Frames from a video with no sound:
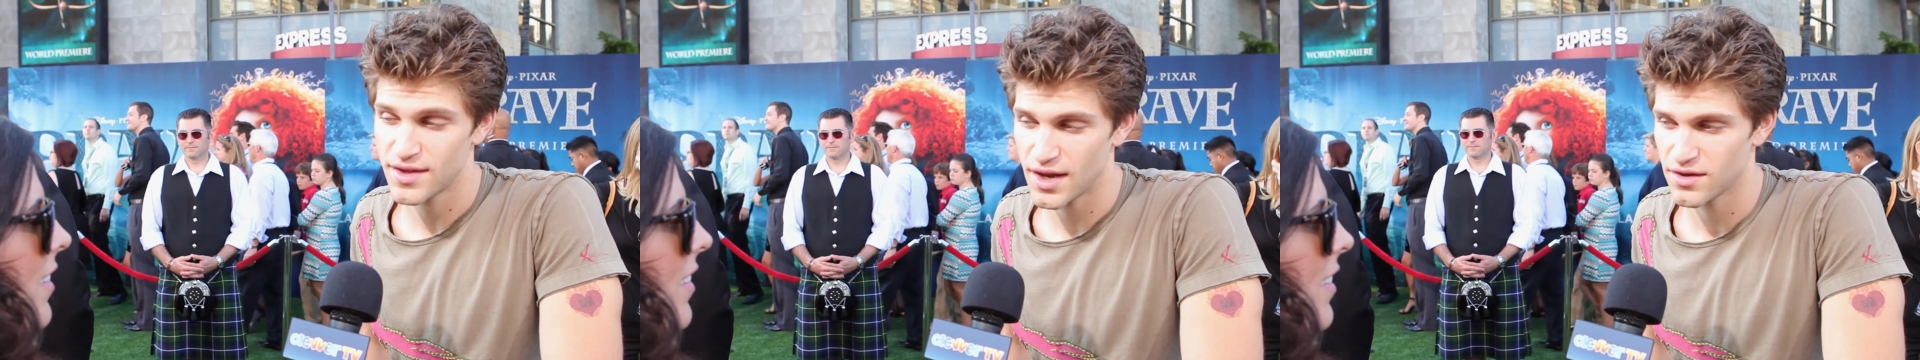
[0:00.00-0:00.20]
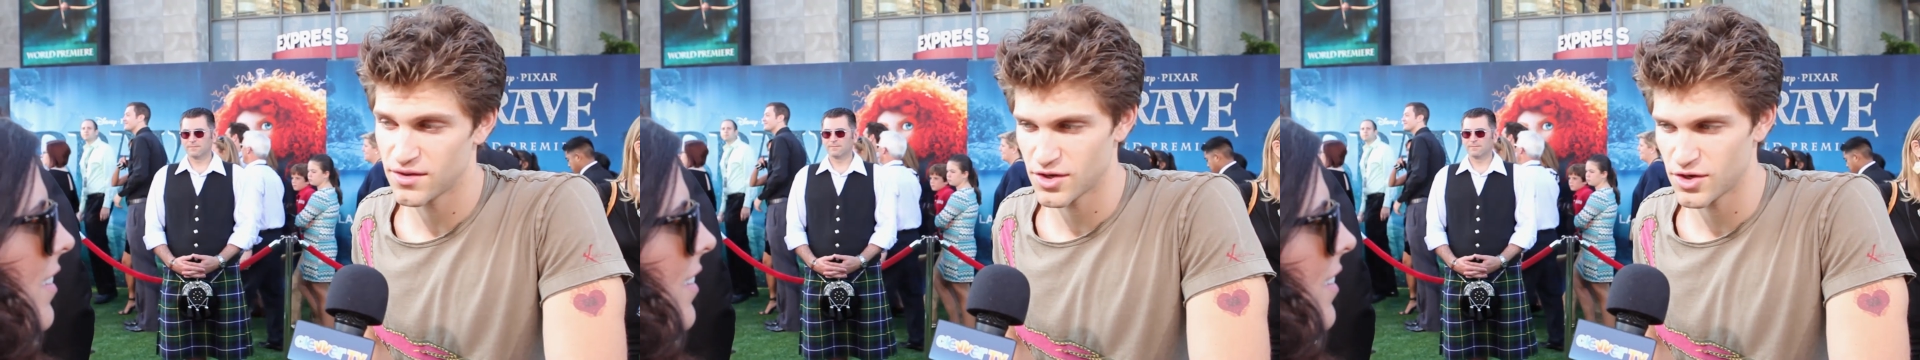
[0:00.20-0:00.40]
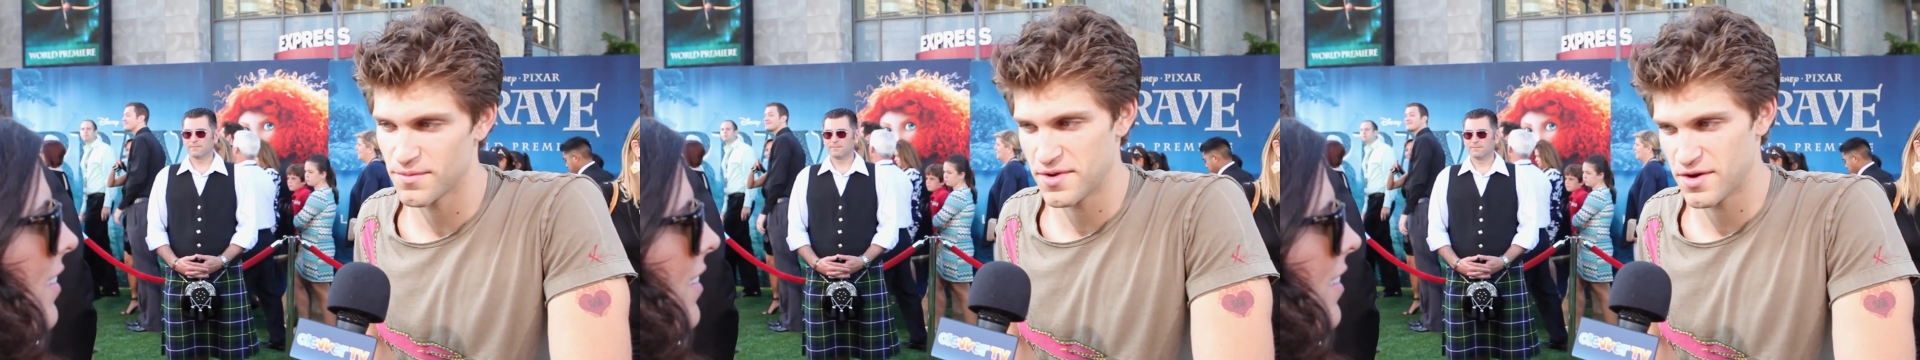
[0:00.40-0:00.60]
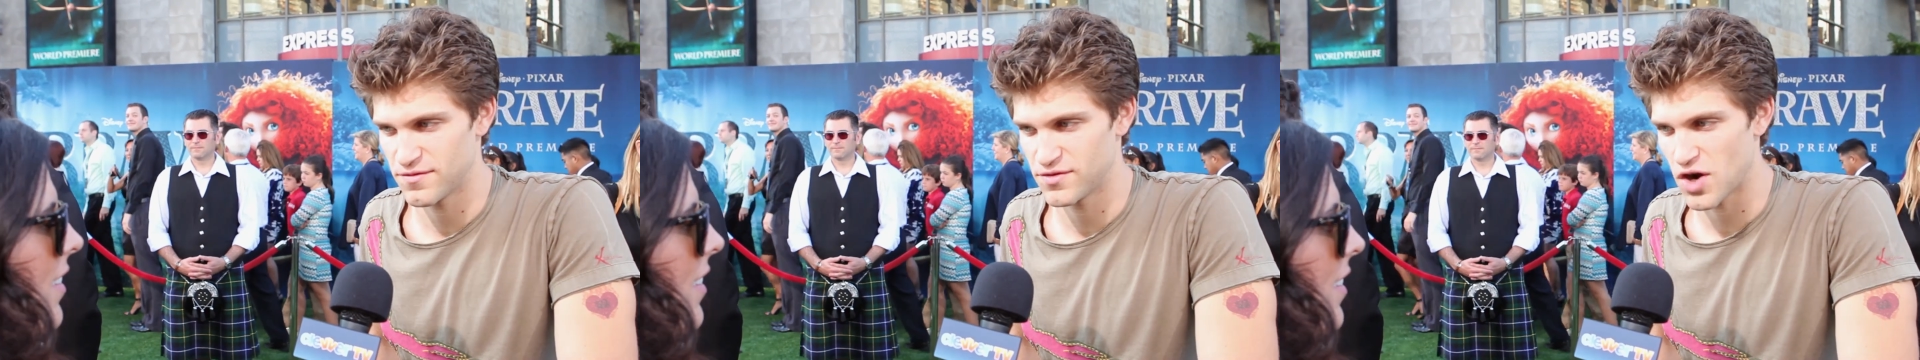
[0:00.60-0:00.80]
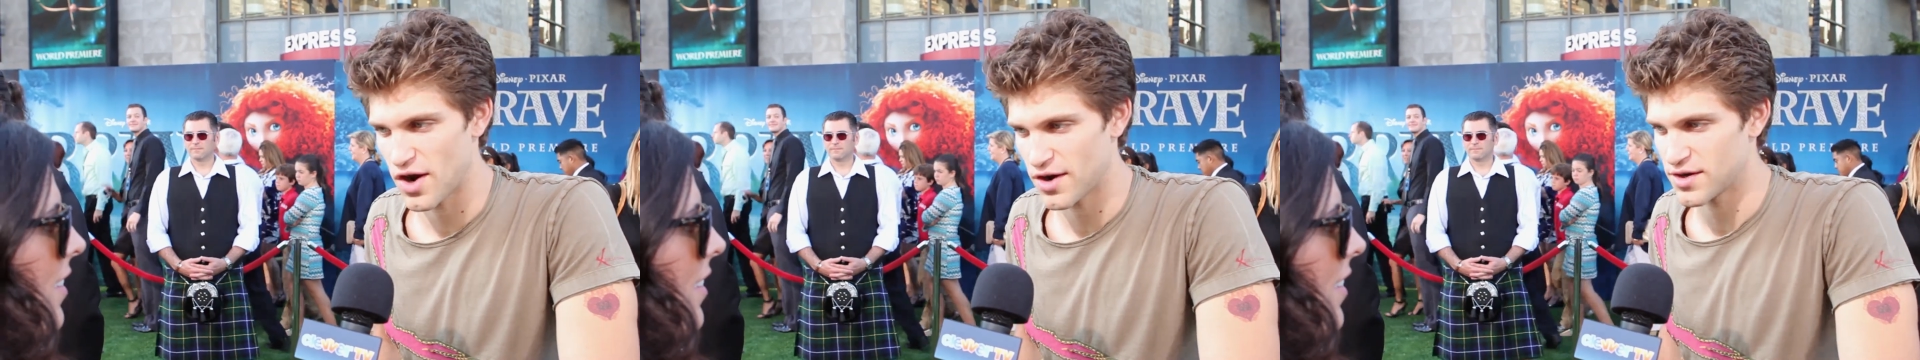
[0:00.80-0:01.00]
get a little bit
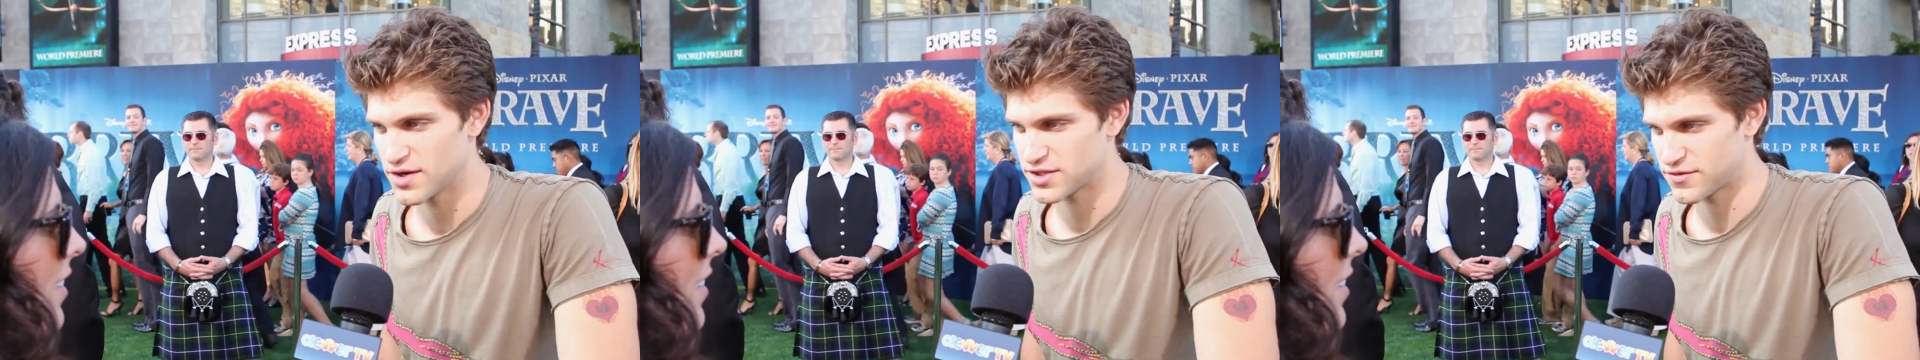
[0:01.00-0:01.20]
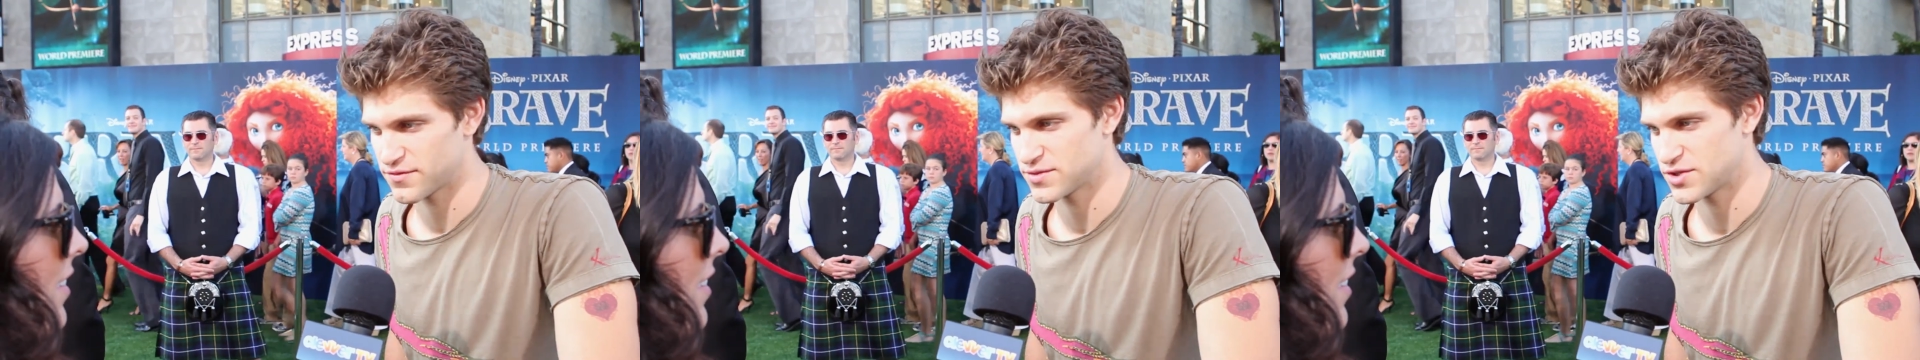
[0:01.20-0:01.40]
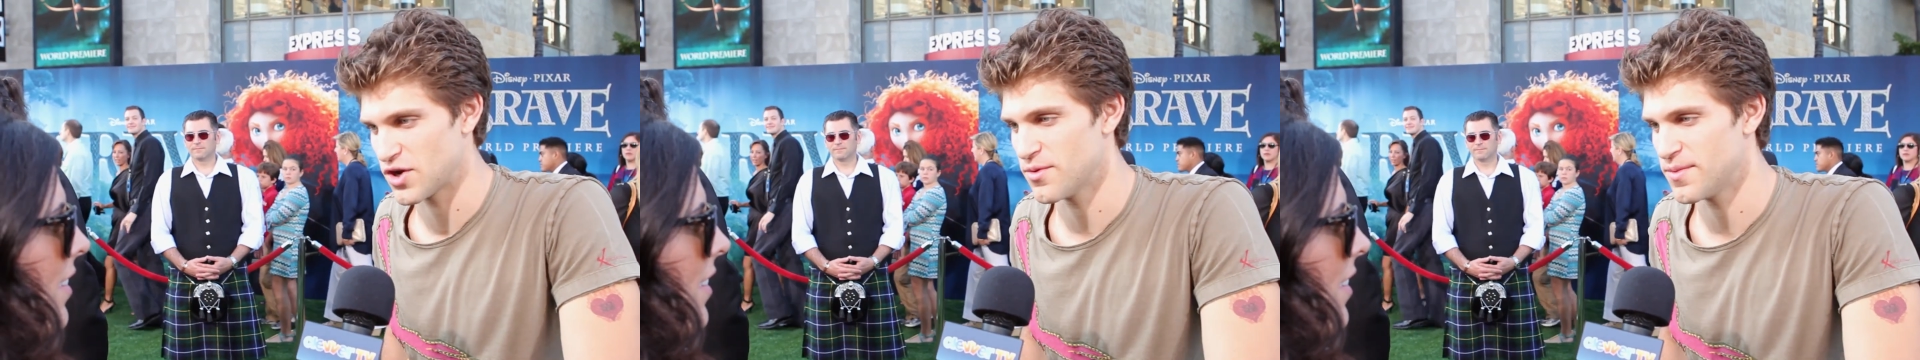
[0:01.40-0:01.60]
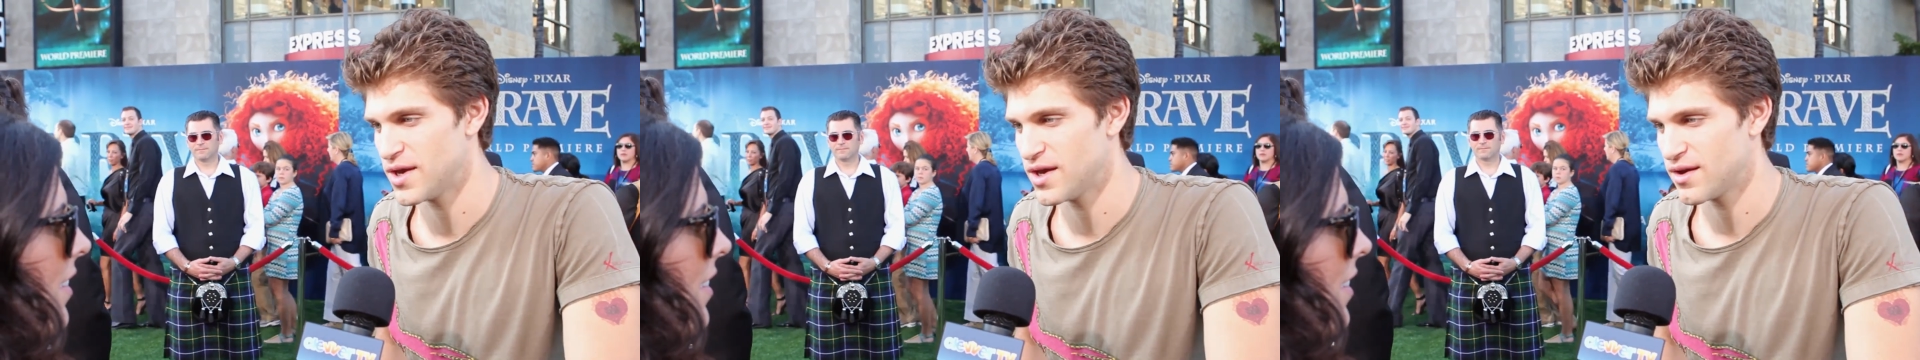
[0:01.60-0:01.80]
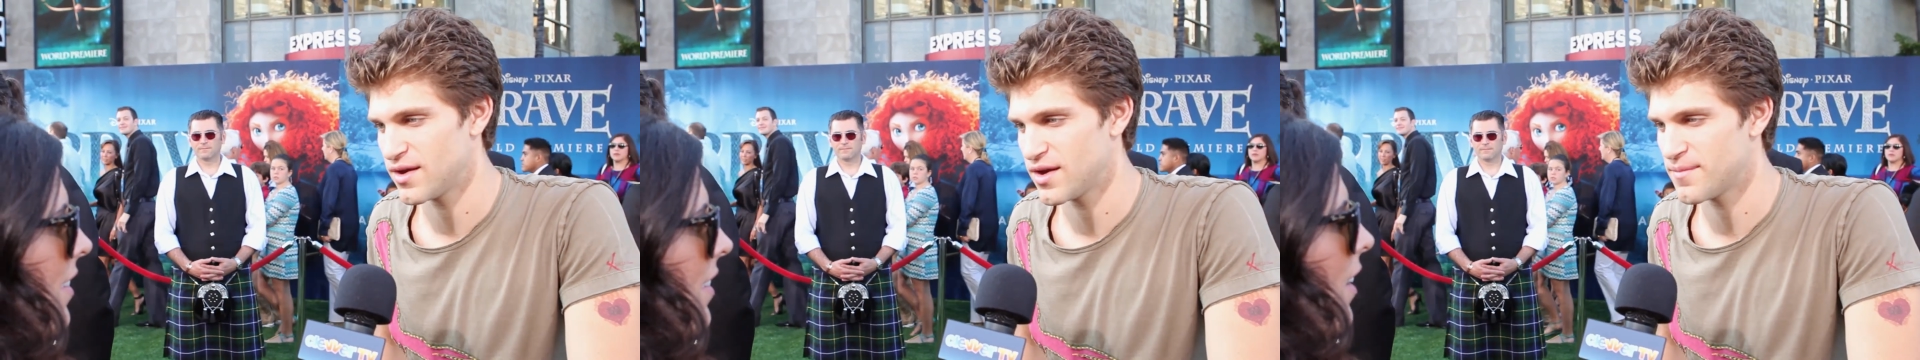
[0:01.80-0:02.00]
of darkness from Toby.